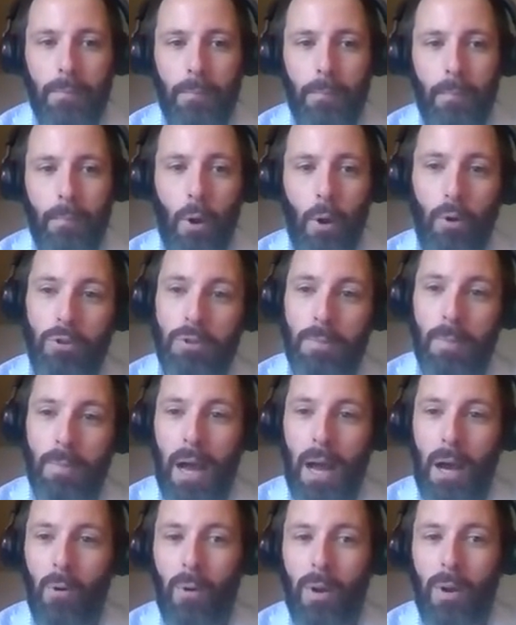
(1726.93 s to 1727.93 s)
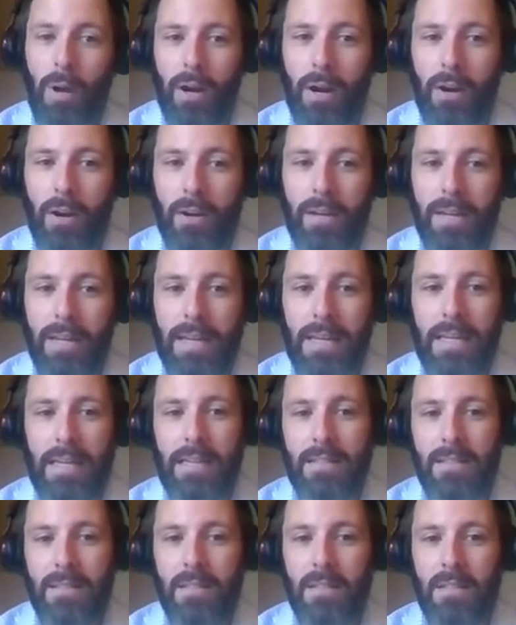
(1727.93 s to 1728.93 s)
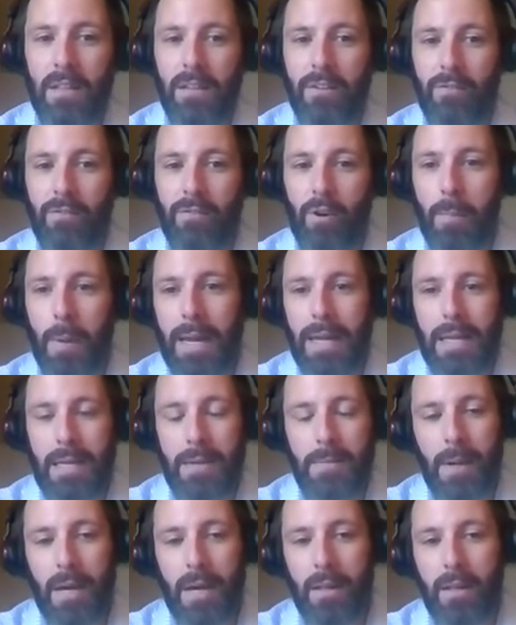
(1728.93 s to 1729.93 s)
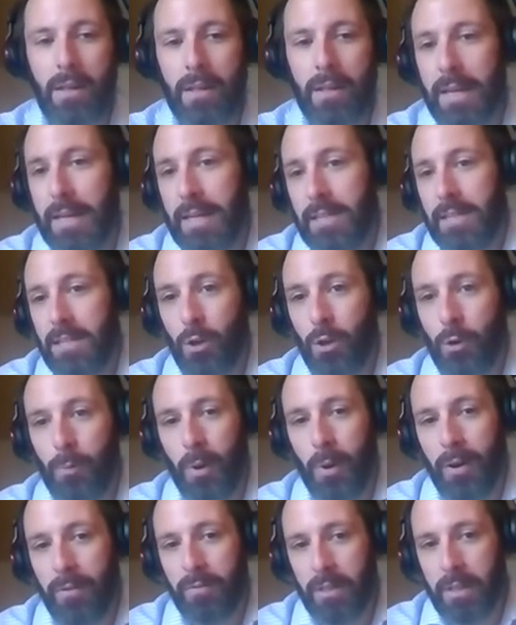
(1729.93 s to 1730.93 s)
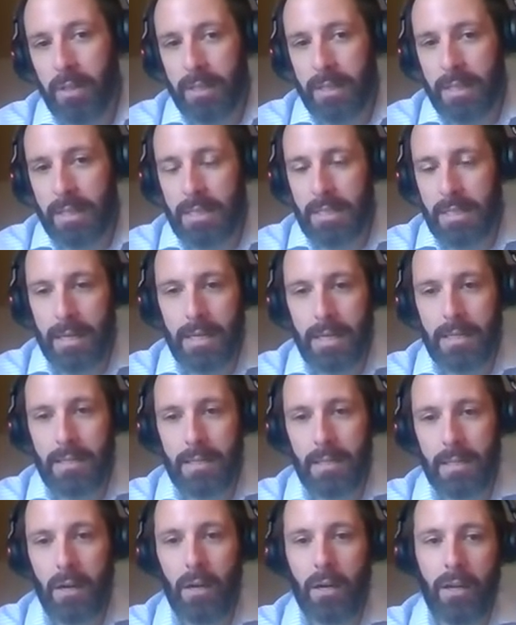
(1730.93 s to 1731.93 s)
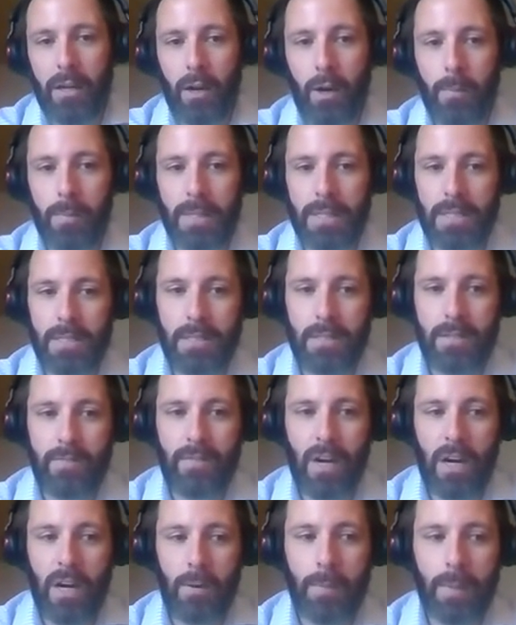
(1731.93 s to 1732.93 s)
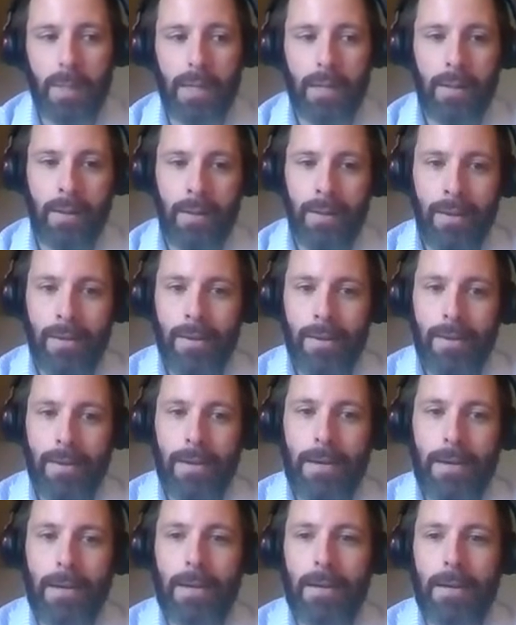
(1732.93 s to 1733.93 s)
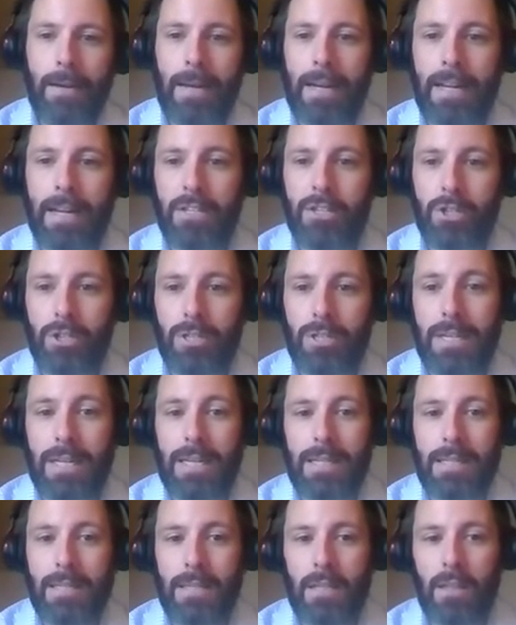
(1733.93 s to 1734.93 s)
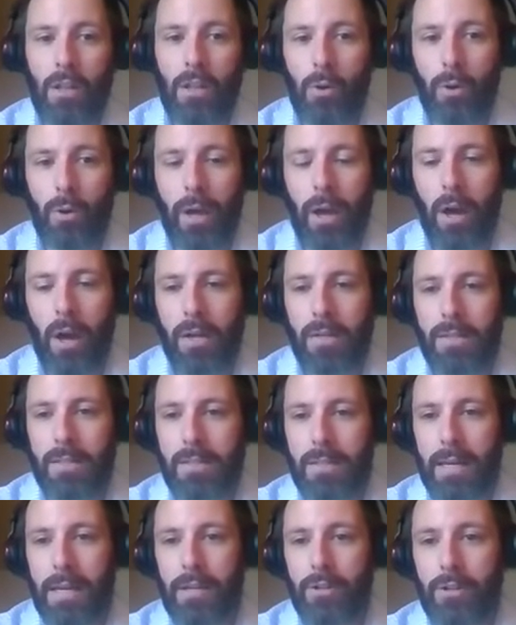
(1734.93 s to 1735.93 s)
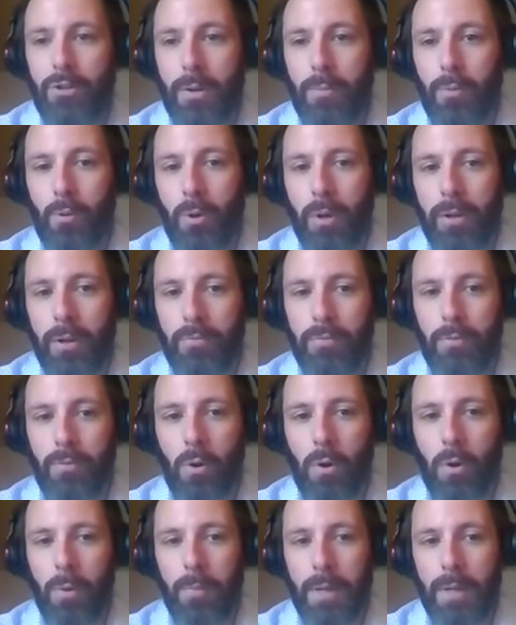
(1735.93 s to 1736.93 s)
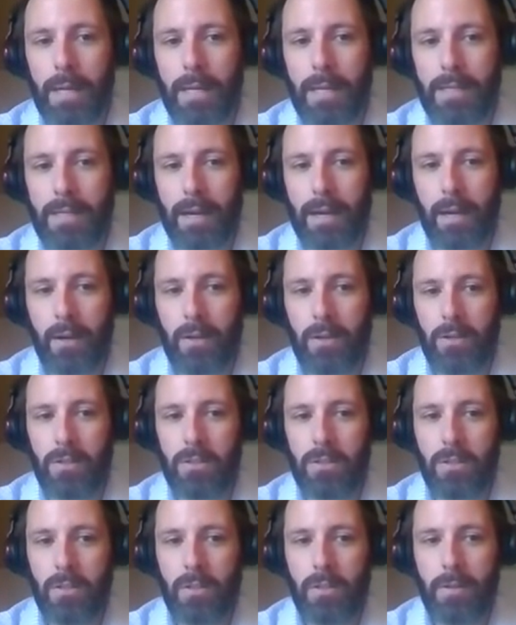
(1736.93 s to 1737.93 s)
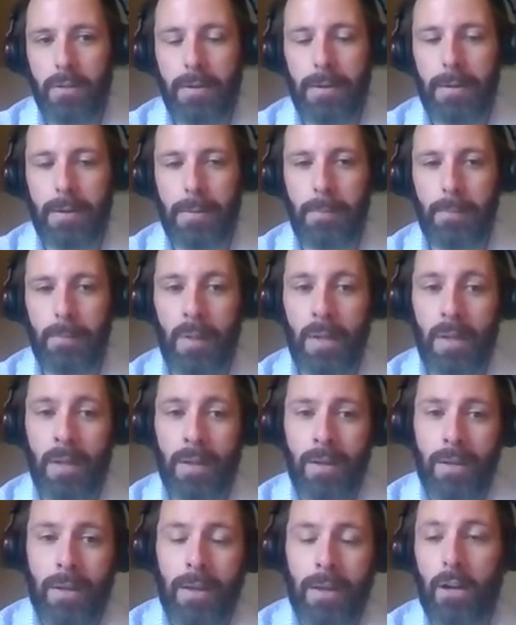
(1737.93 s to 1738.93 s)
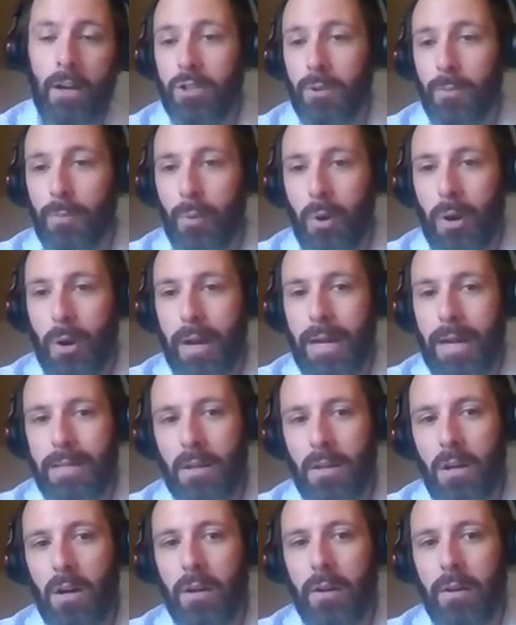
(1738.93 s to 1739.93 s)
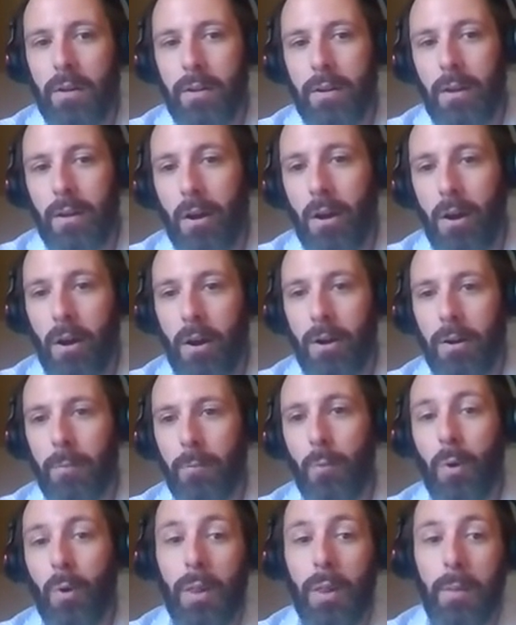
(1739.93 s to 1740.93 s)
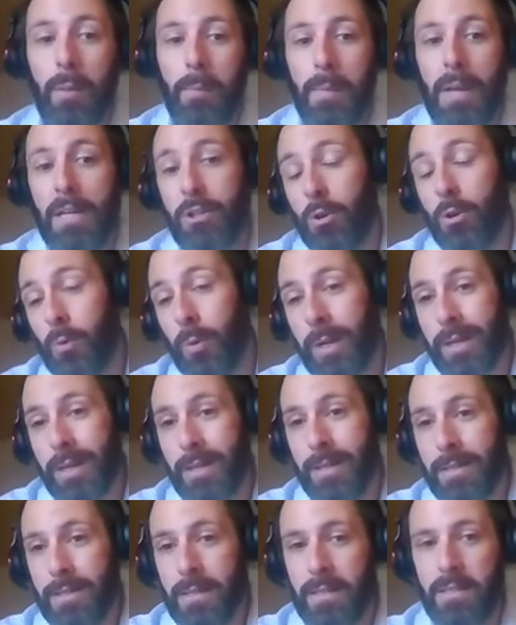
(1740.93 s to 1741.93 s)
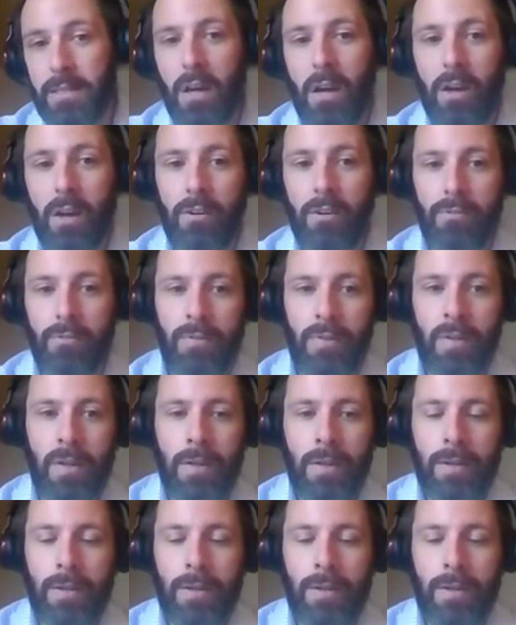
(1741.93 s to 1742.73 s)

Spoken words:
Most malware is delivered by email. It's so prevalent these days in our business environment, and it's just an easy, low-cost entry point for many attackers. It also preys on one of the major weaknesses of